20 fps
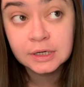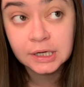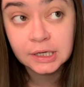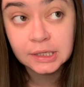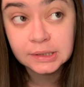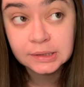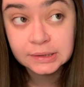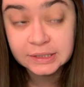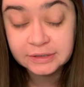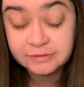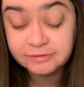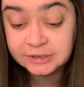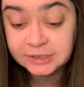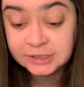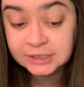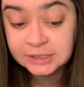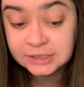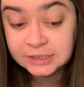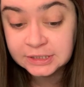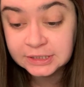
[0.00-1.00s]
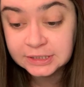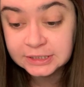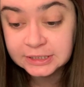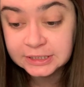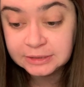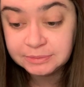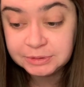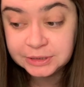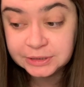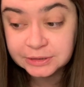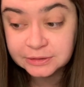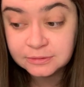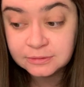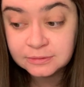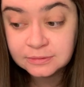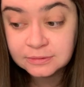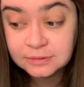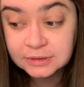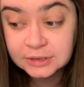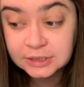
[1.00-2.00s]
11 DPO
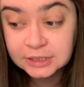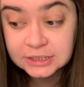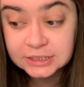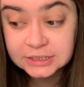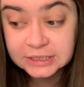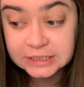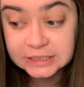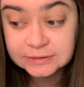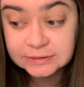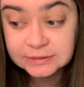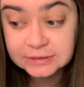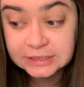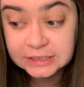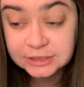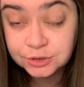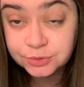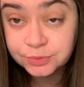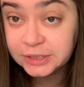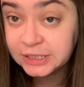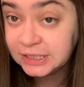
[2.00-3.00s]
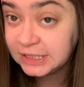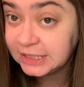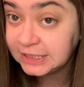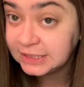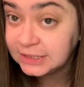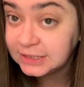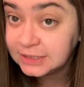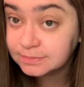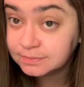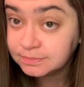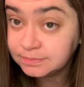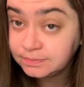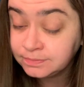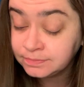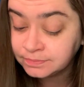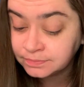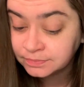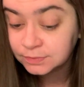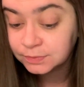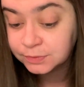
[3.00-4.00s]
in cycle day 28,
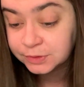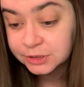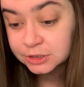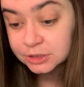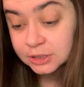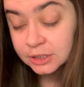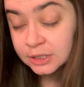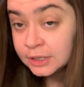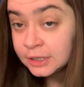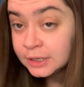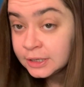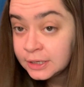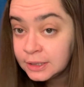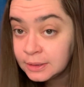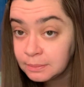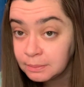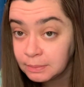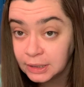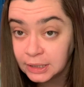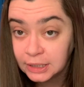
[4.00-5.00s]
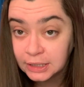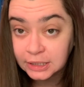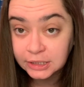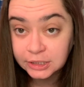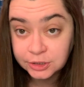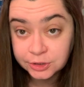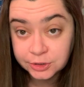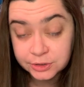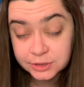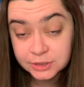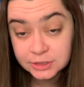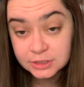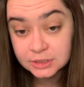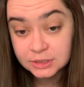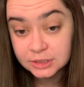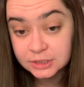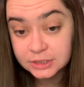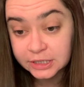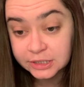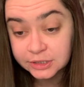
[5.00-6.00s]
which my nurse
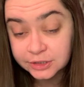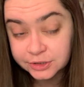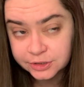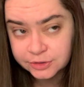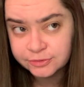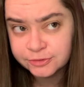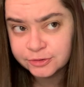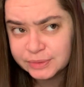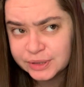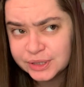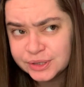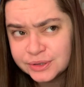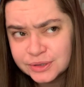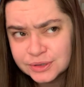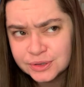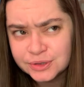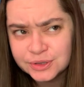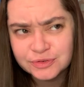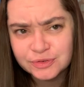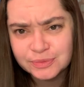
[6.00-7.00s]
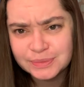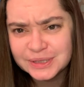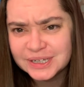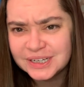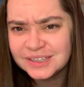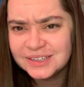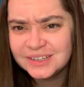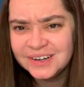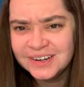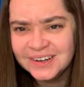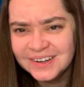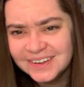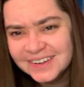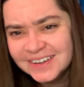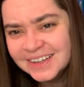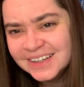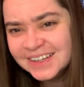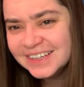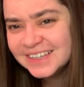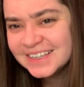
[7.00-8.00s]
from my doctor
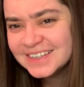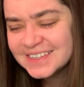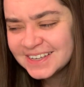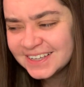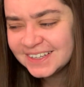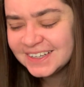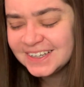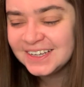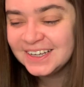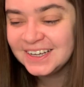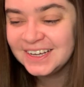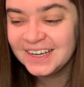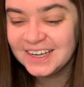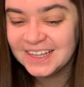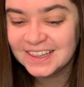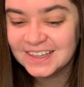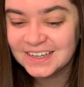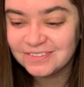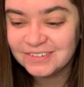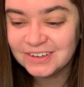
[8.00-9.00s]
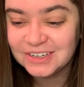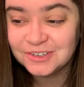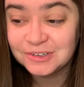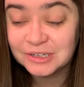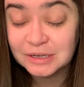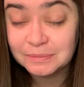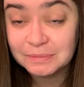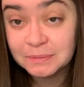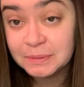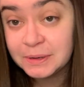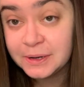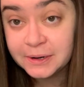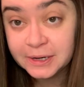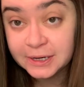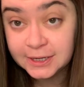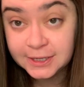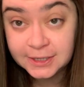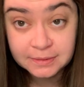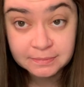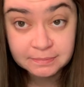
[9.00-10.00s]
said that if I don't get my
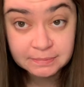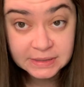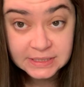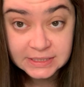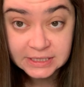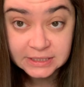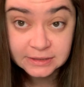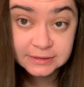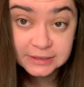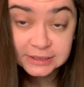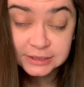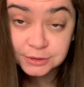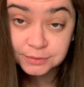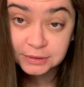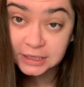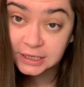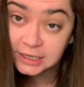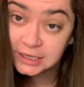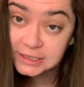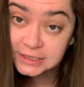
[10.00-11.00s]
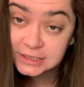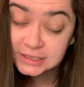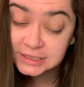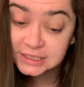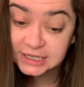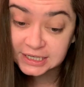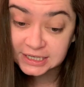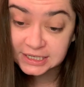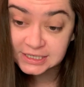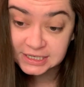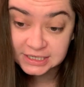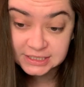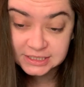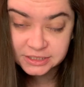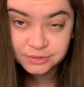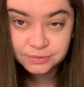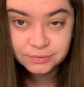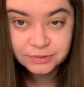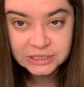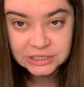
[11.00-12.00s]
period by cycle day 28 to take a test,
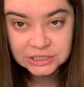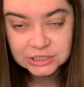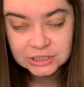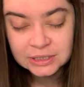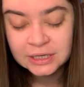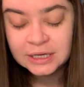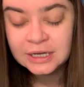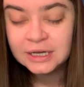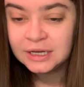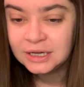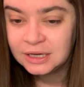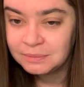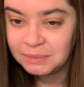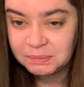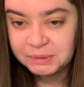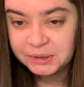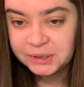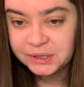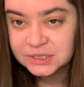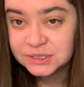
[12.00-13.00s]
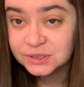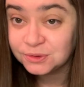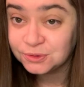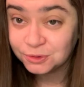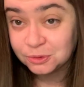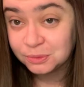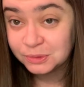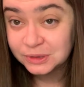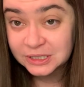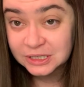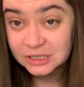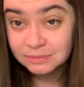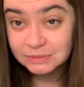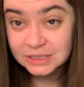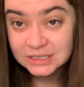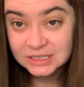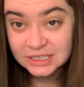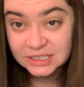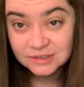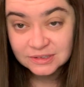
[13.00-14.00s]
which my periods don't normally come at
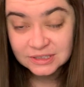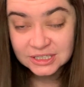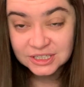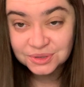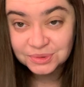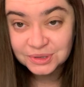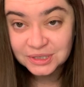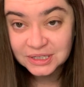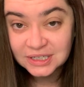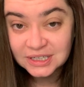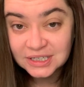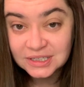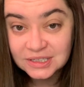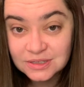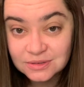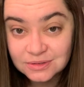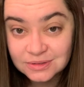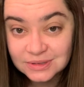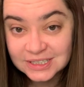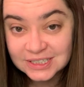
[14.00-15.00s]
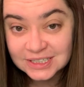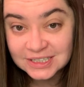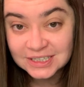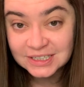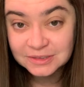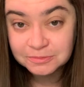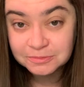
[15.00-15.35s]
cycle day 28, so like